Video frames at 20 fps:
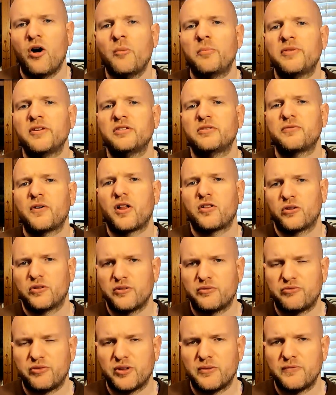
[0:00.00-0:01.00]
I hope these follow
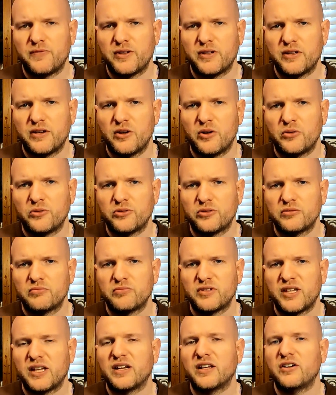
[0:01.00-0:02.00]
the flip videos
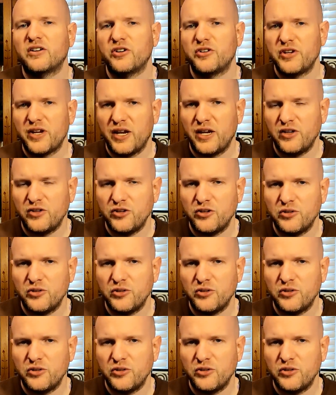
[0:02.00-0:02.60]
can entertain